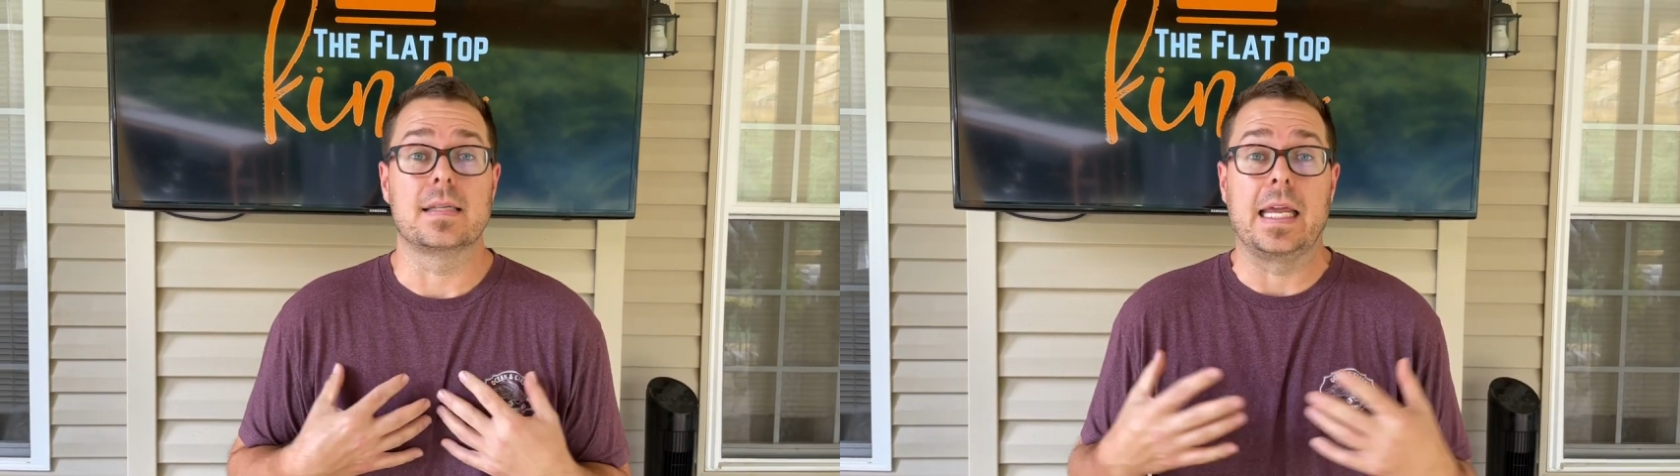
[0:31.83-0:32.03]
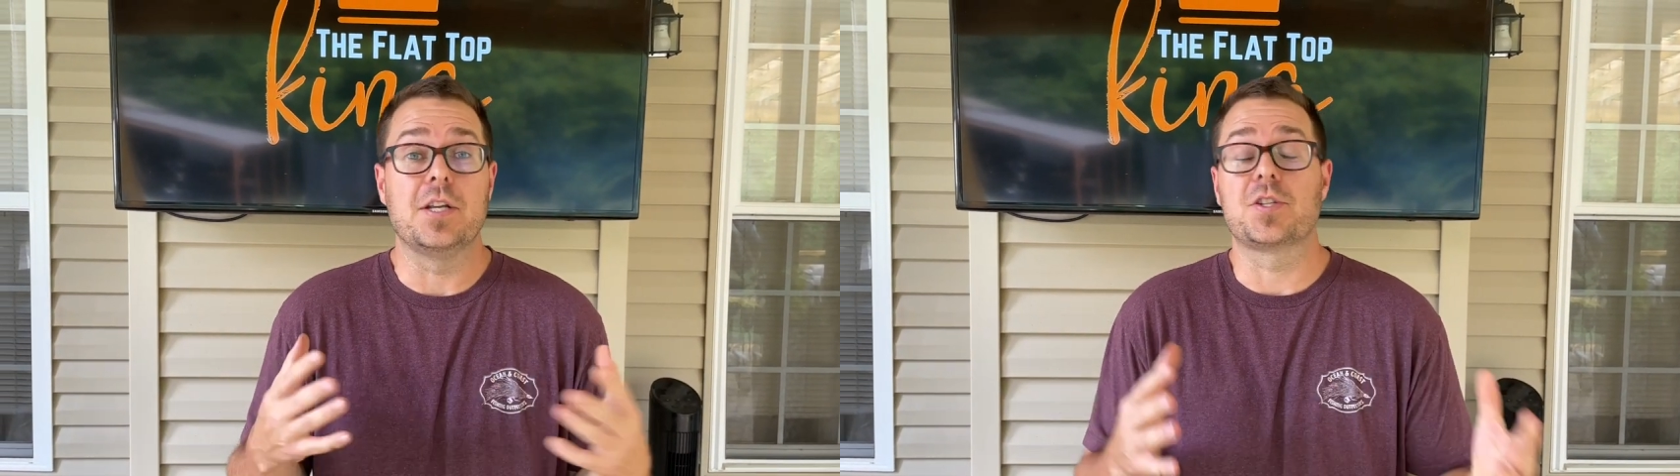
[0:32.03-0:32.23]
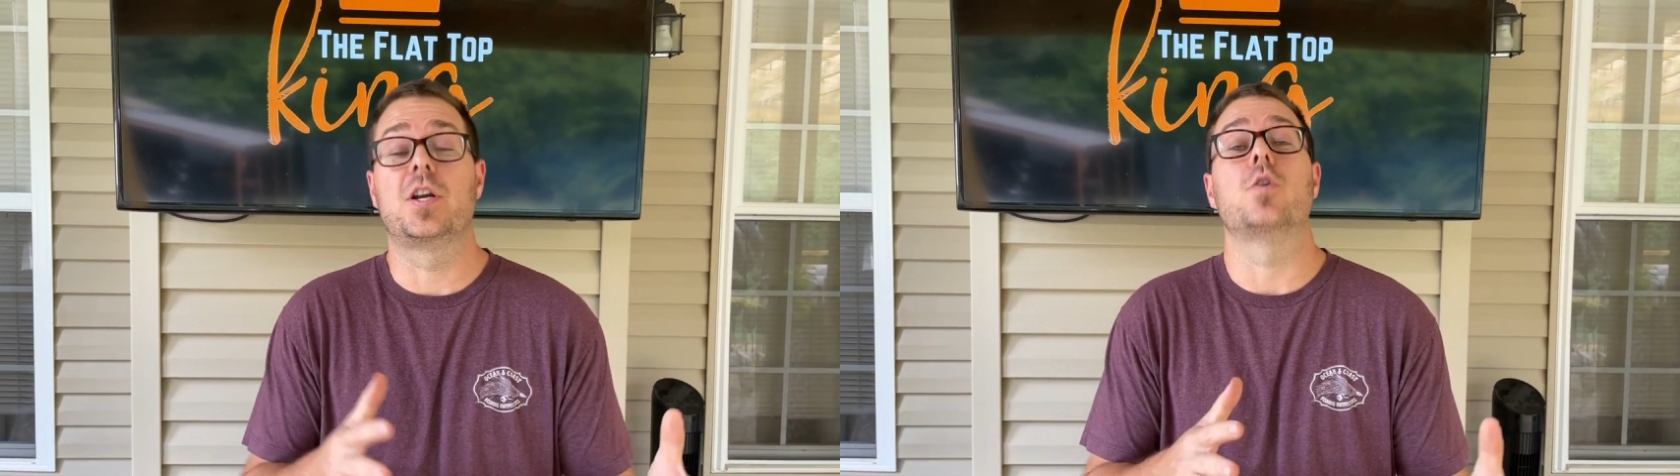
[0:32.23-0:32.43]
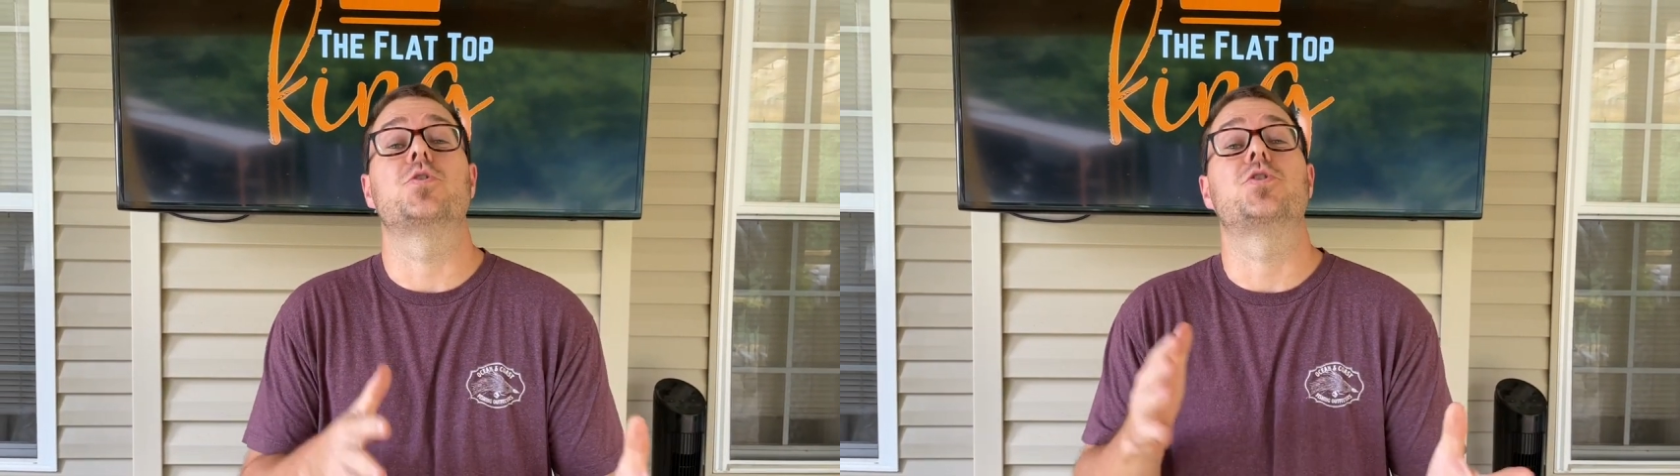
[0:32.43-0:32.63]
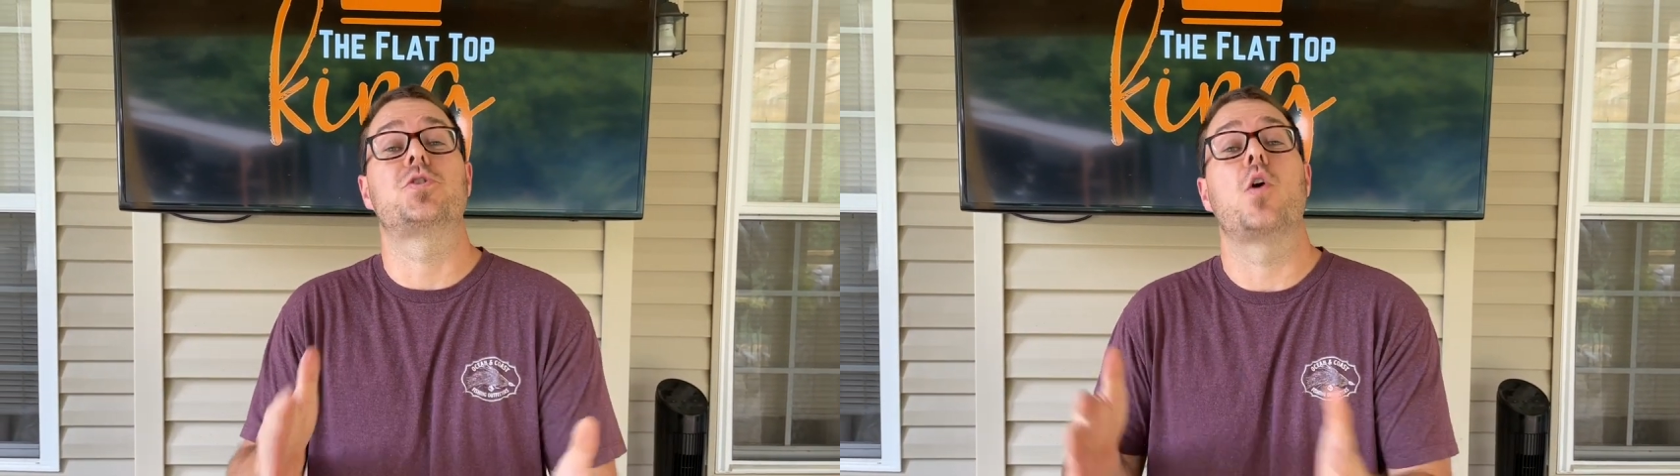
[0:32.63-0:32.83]
it just goes
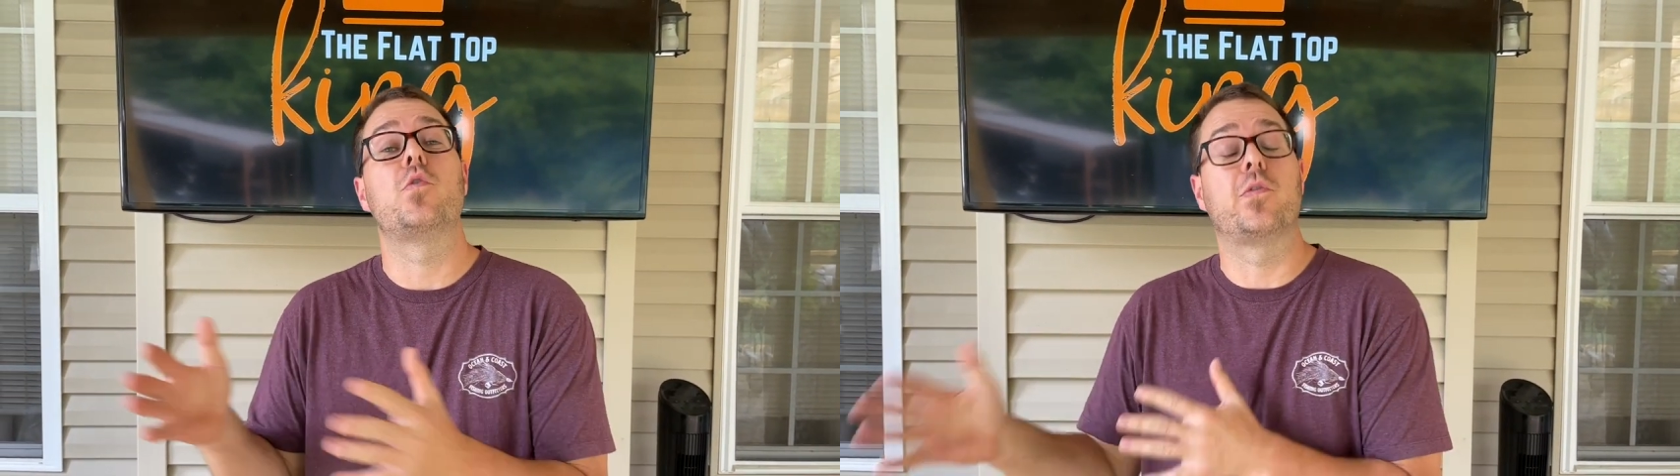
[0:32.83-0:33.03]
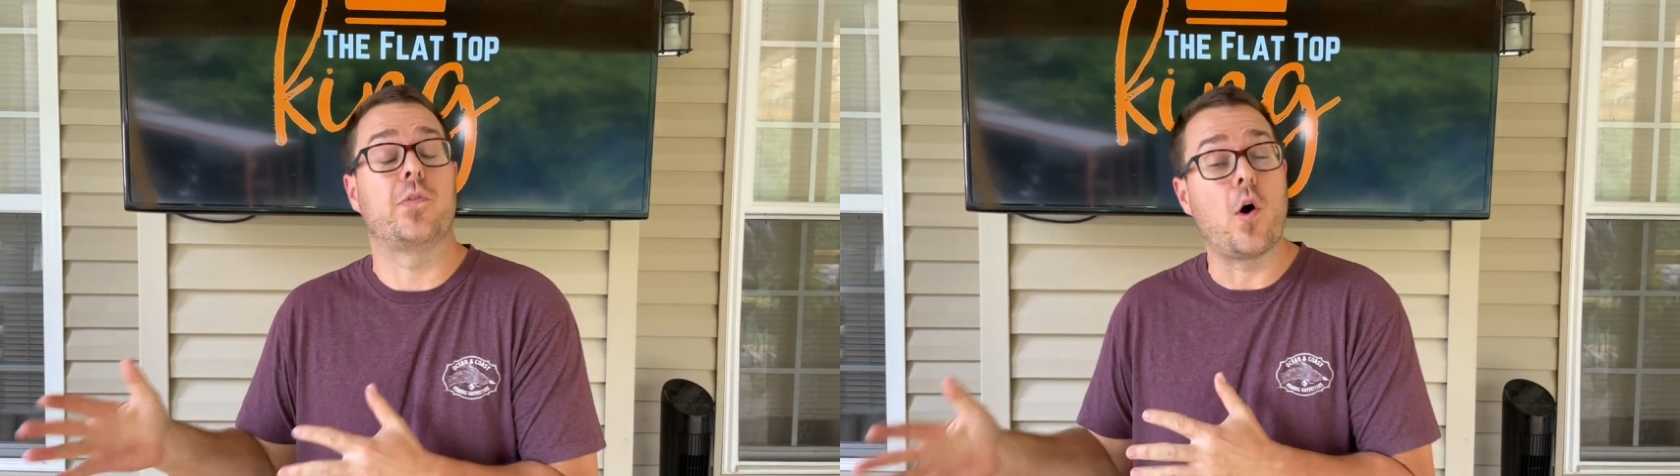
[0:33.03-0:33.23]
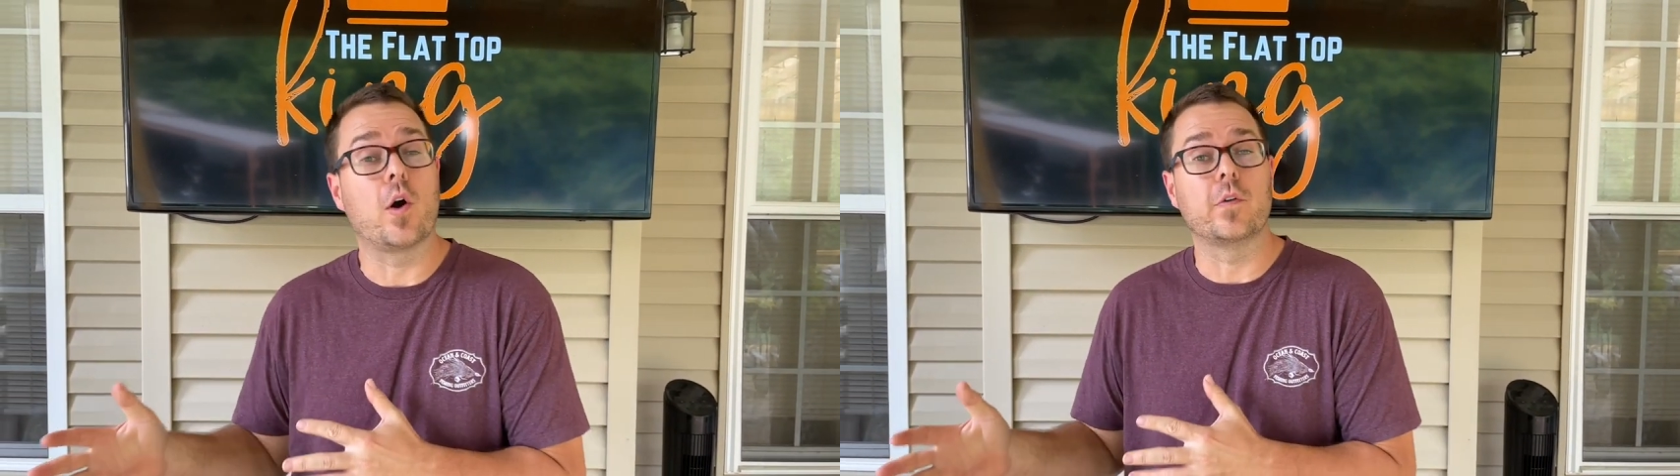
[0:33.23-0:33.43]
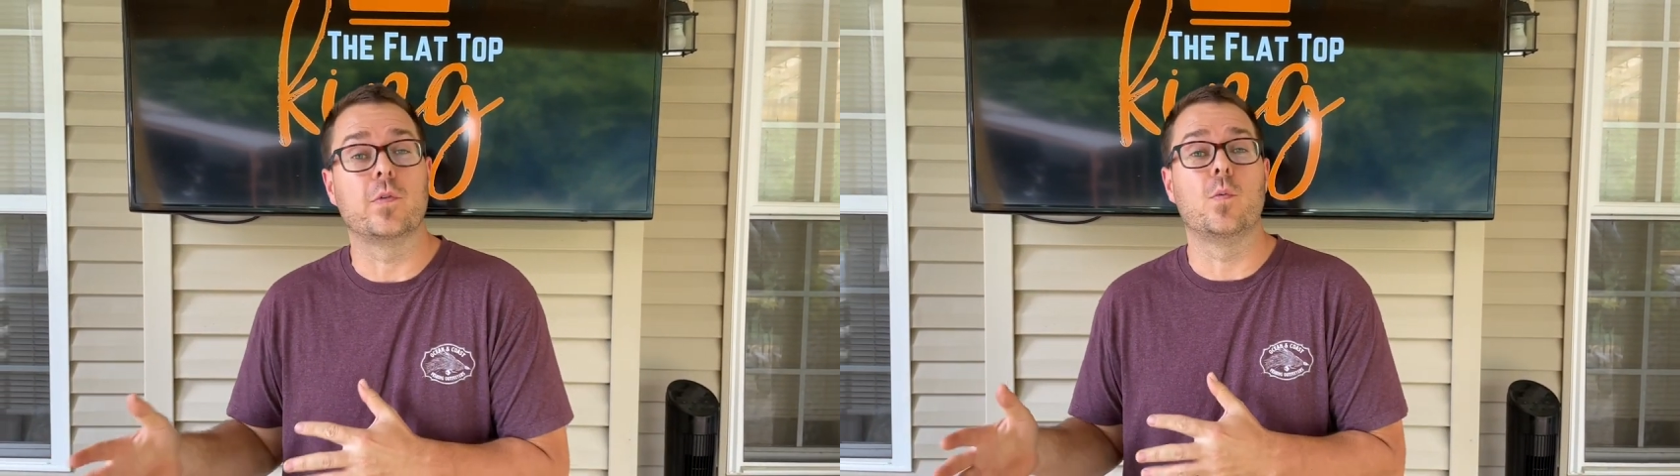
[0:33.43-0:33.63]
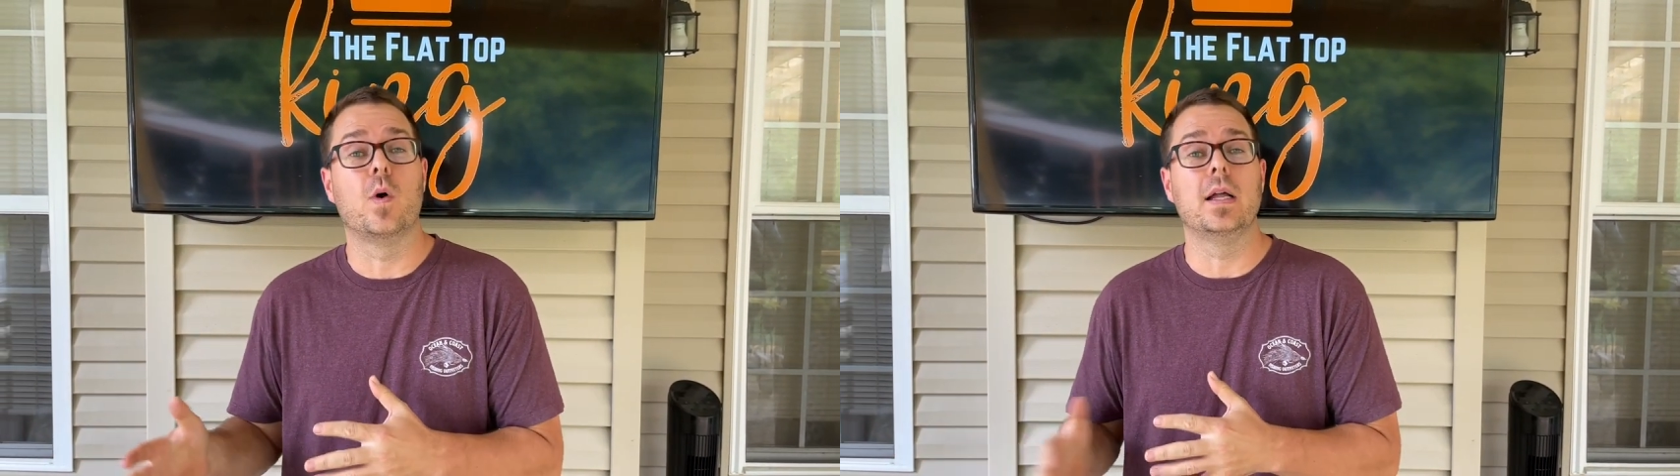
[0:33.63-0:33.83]
so far
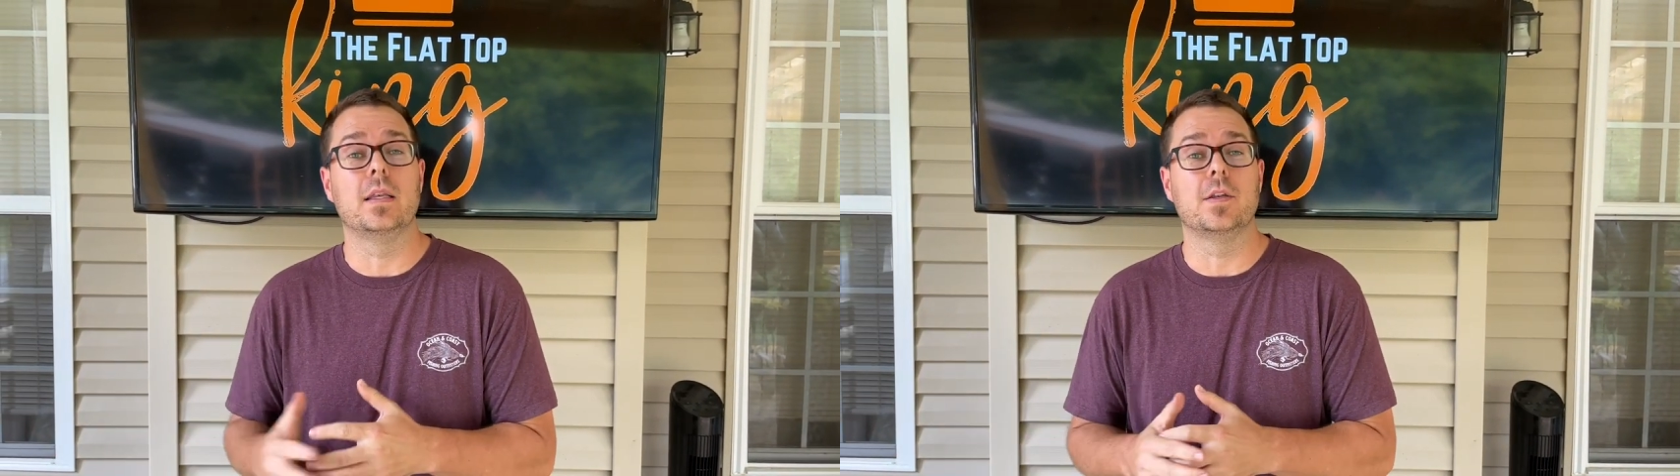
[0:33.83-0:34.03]
from what